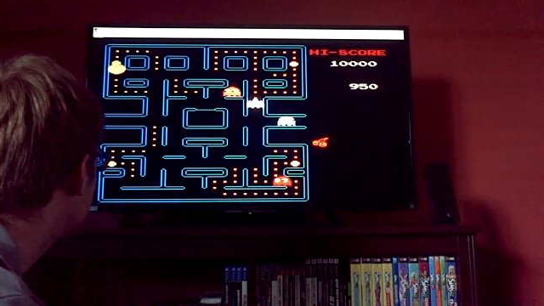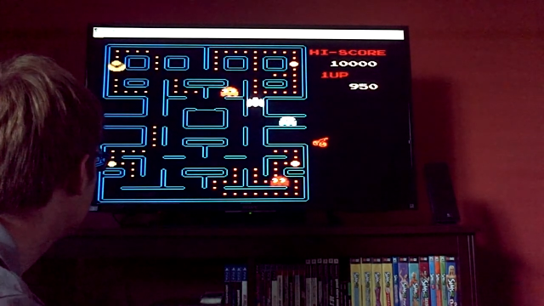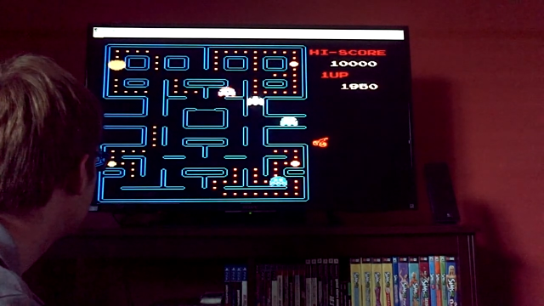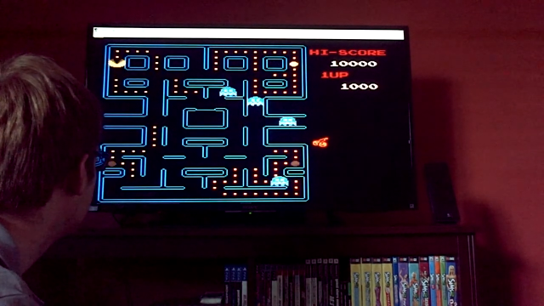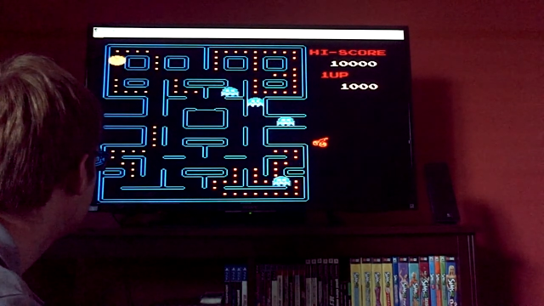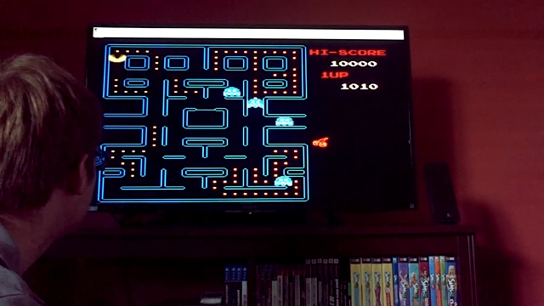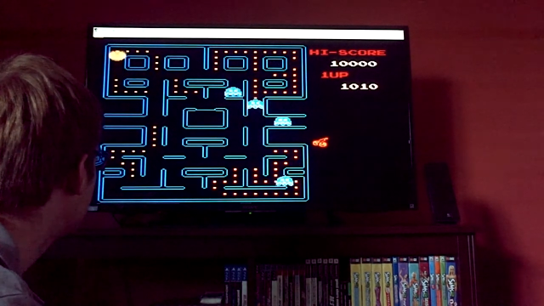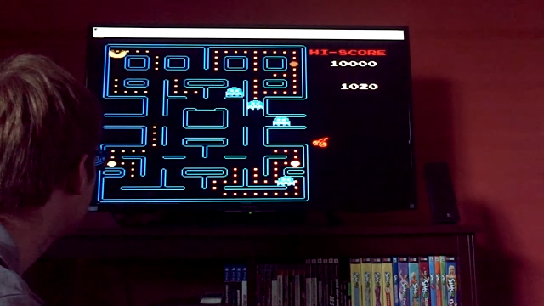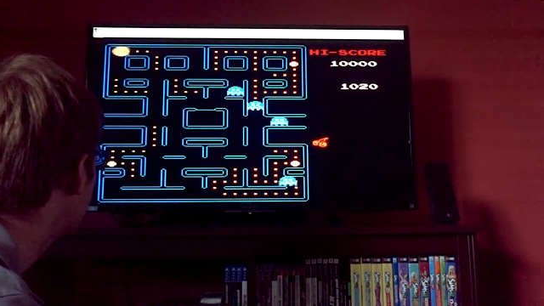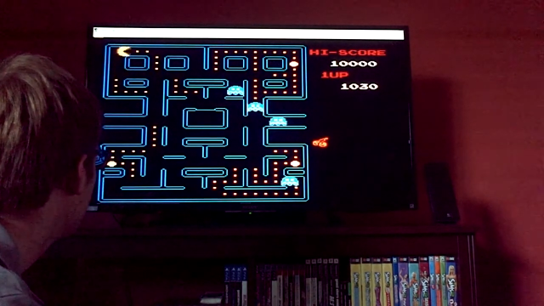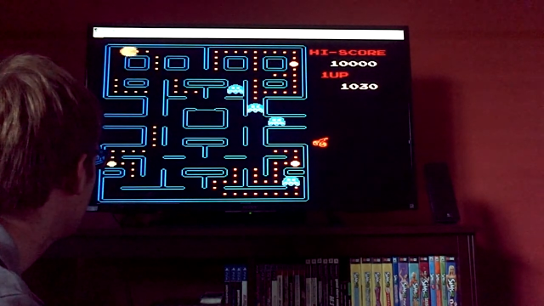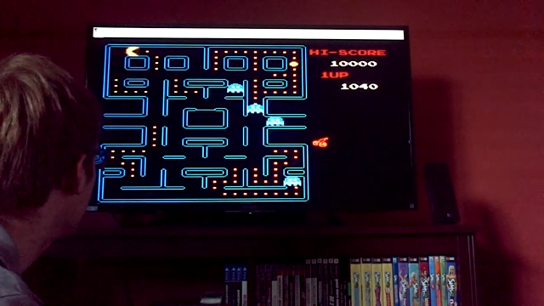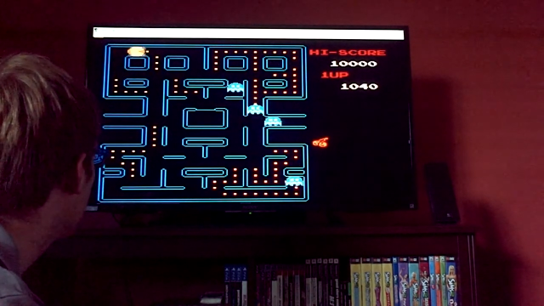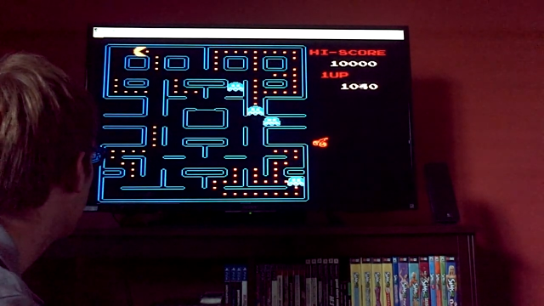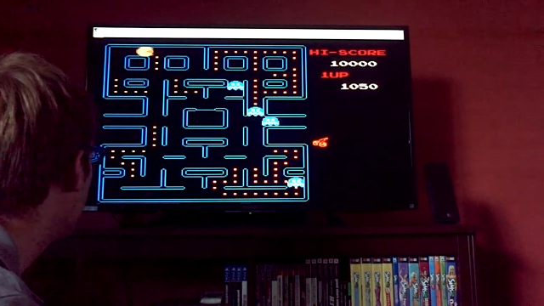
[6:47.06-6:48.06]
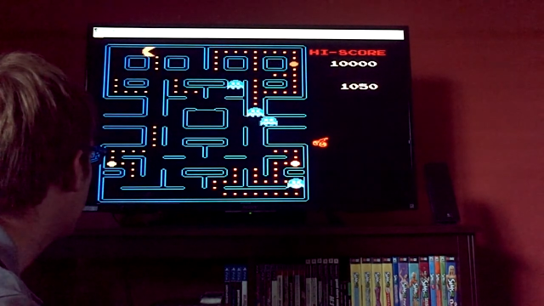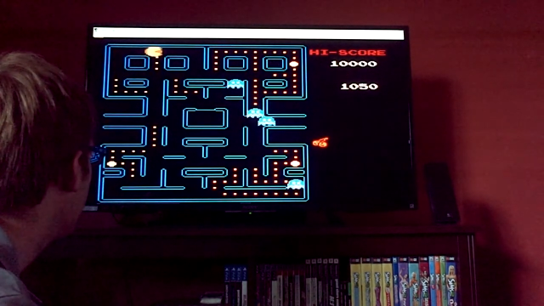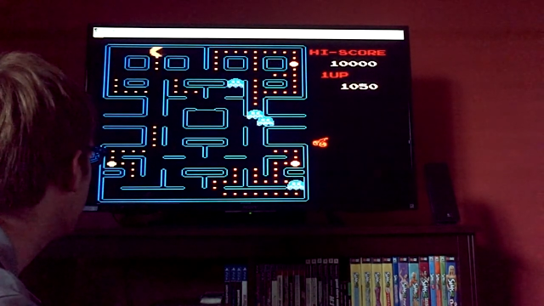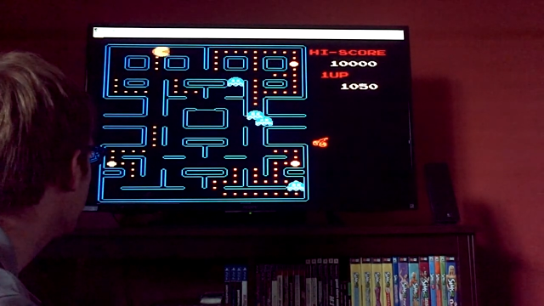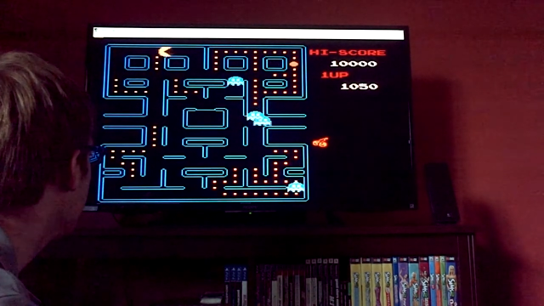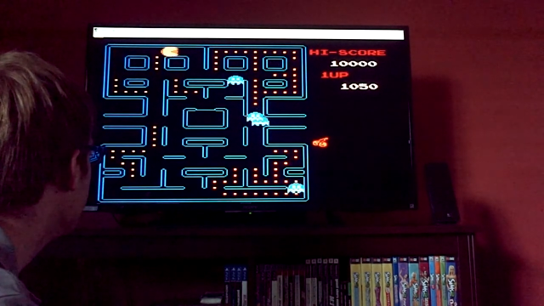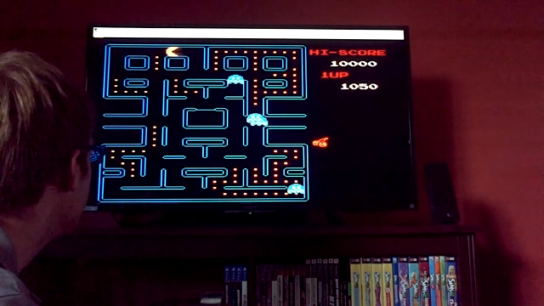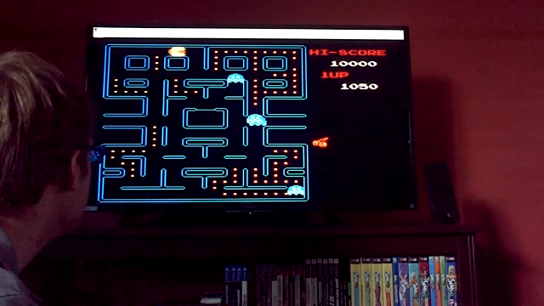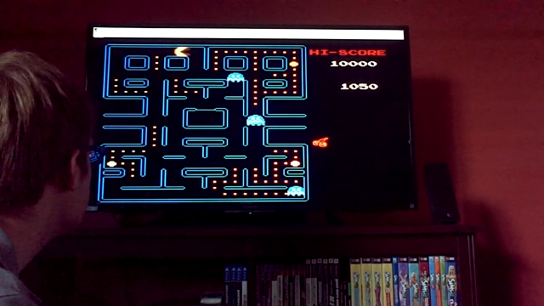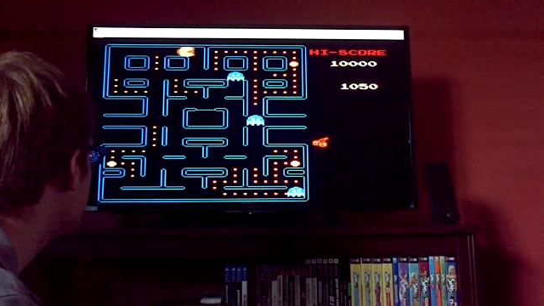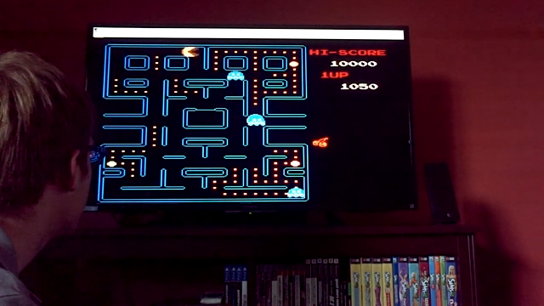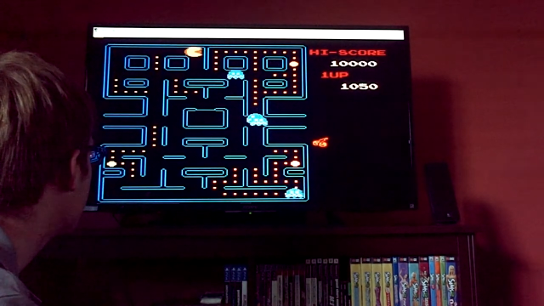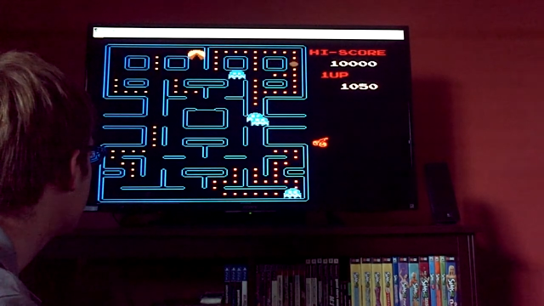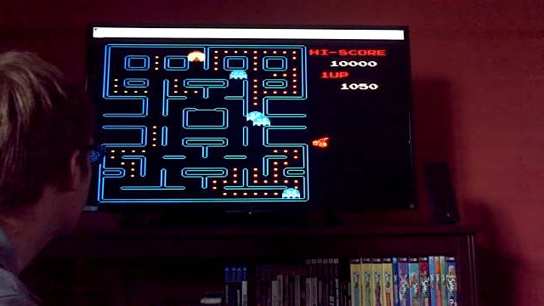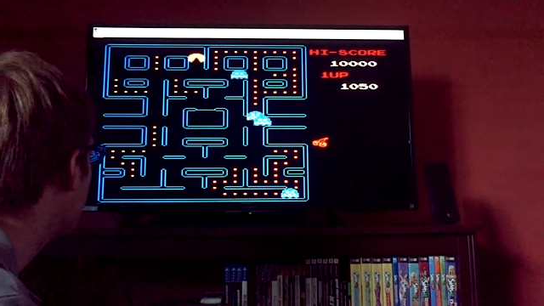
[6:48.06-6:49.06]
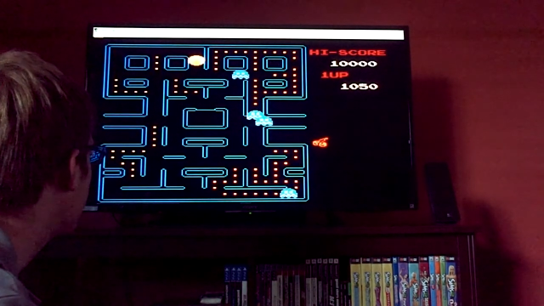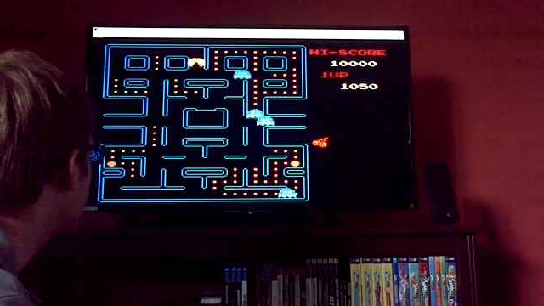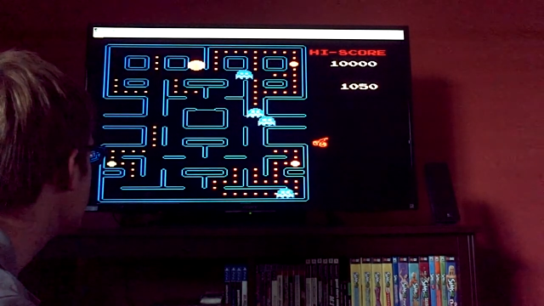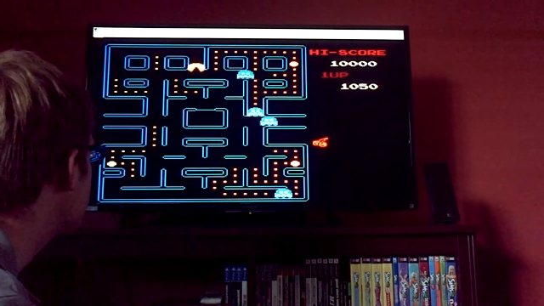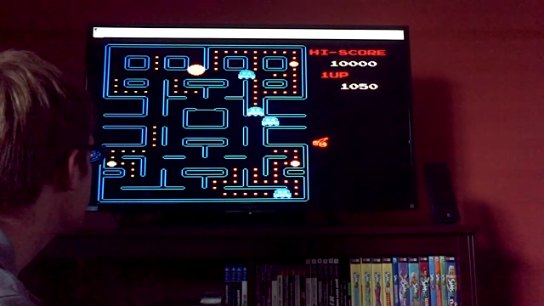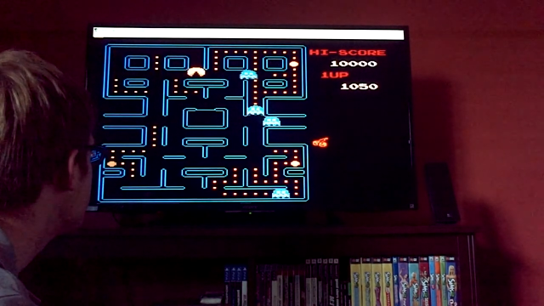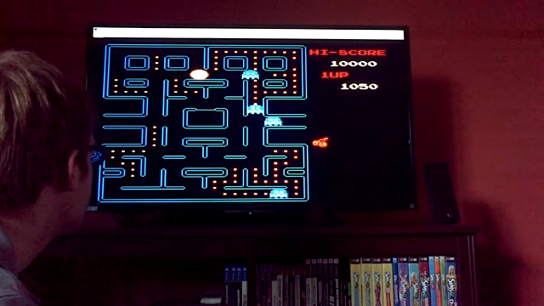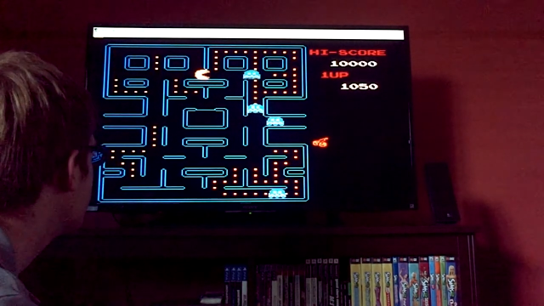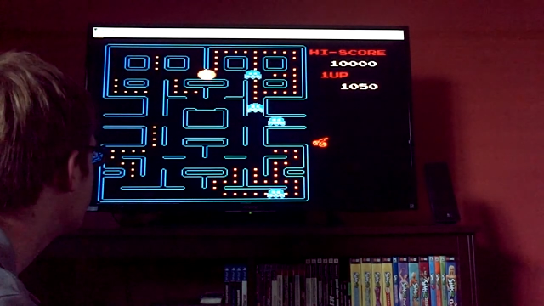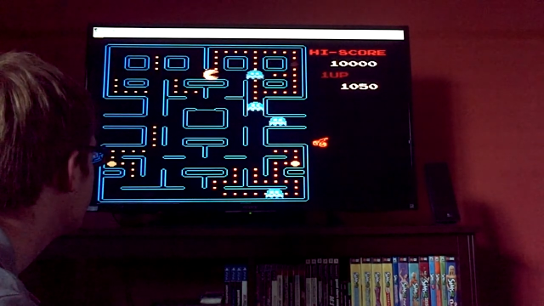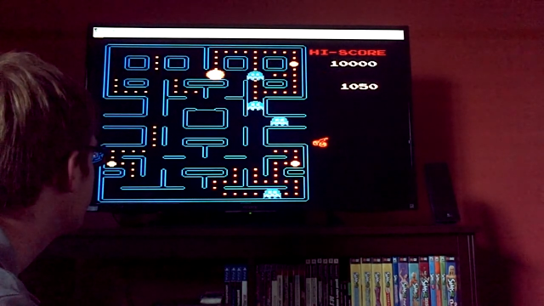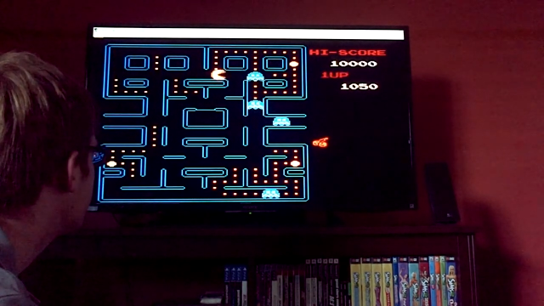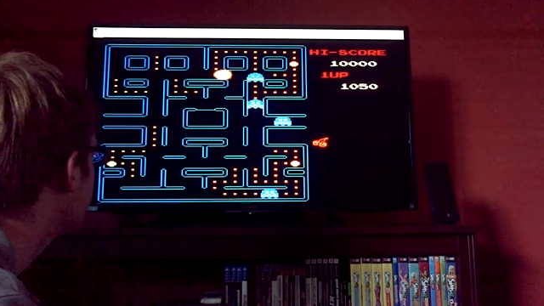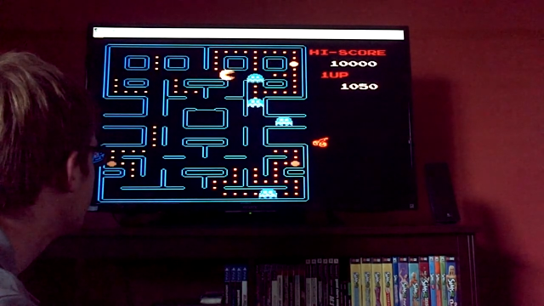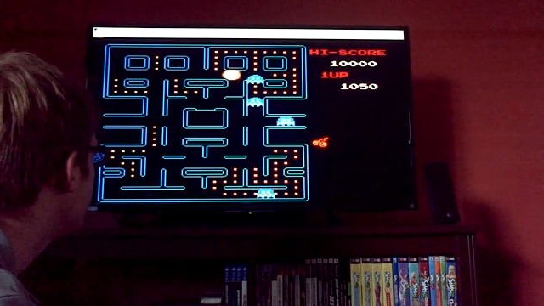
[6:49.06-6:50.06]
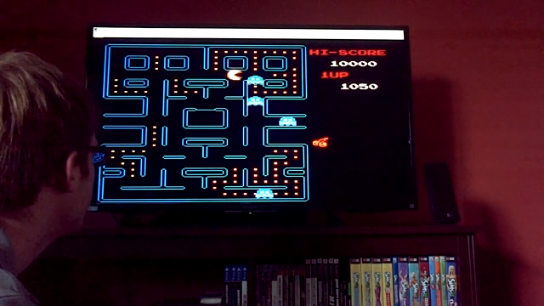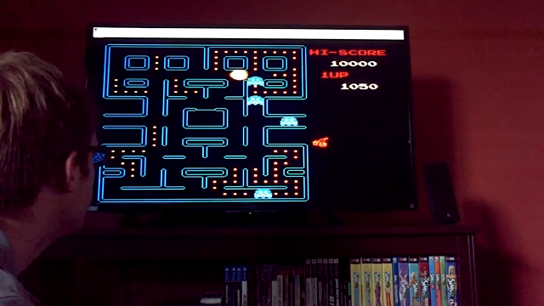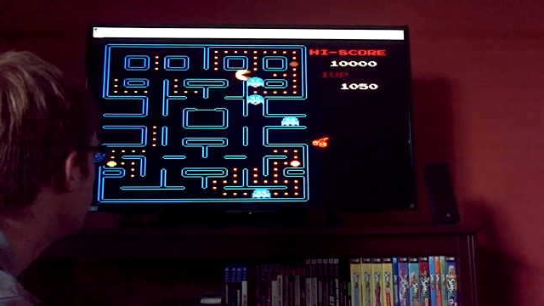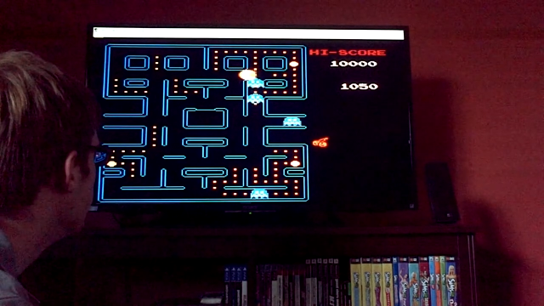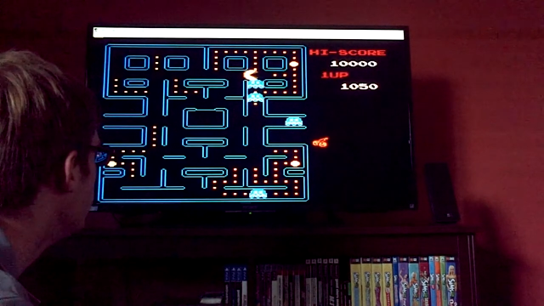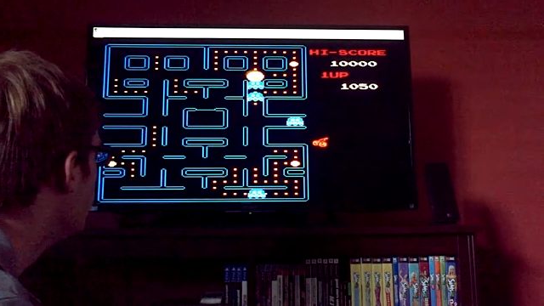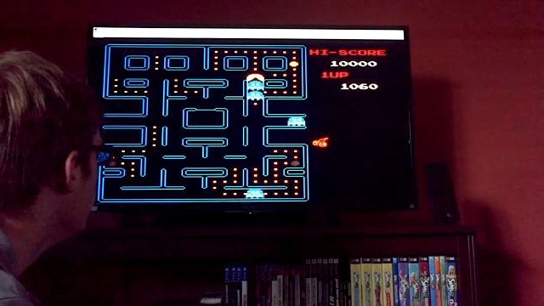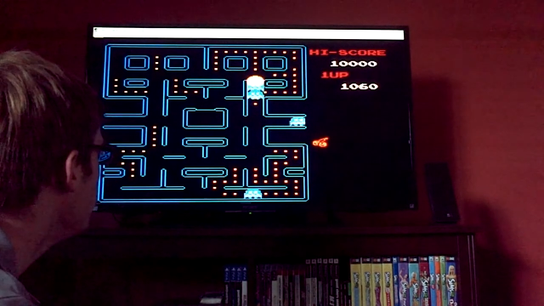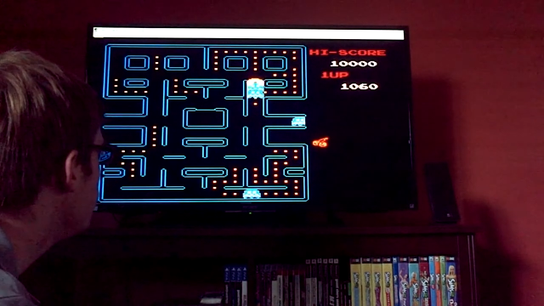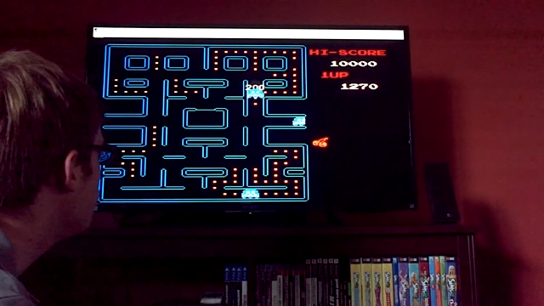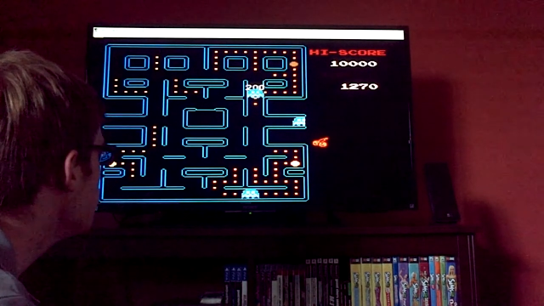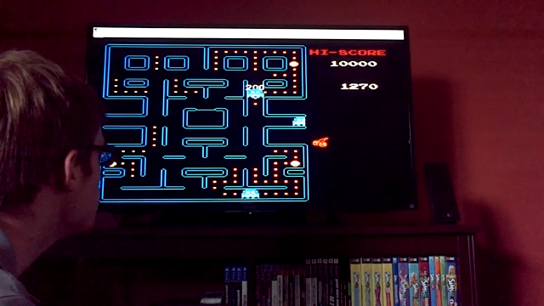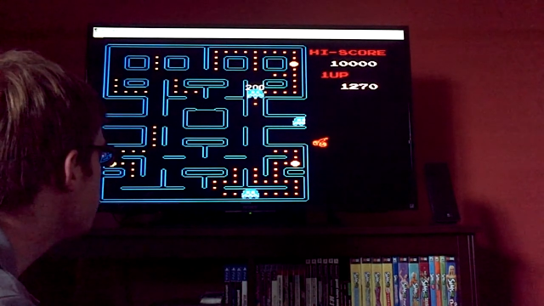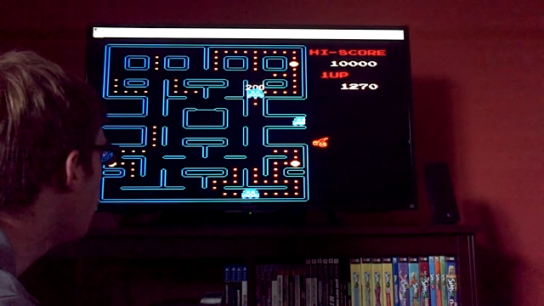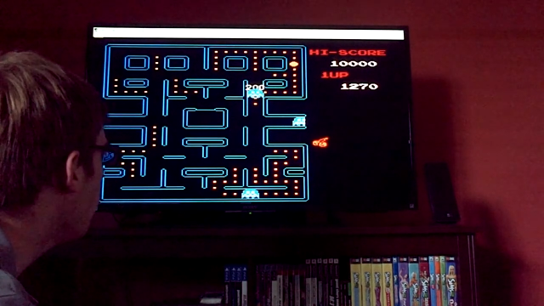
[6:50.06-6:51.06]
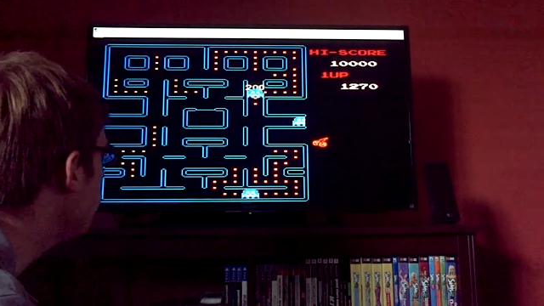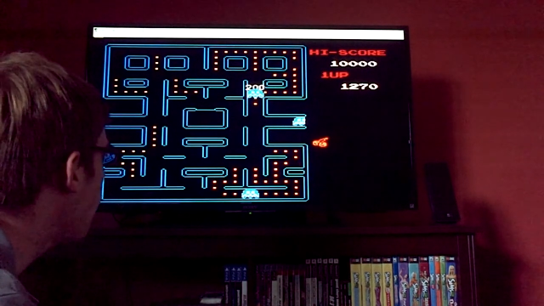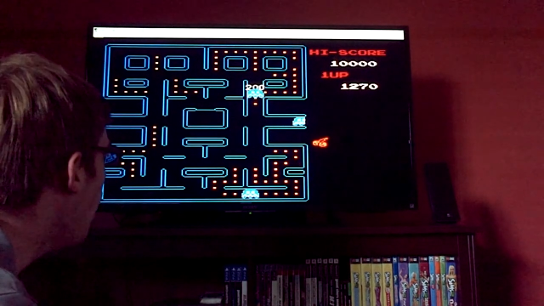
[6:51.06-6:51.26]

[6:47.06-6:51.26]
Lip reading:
No face is visible, so there are no lips to read.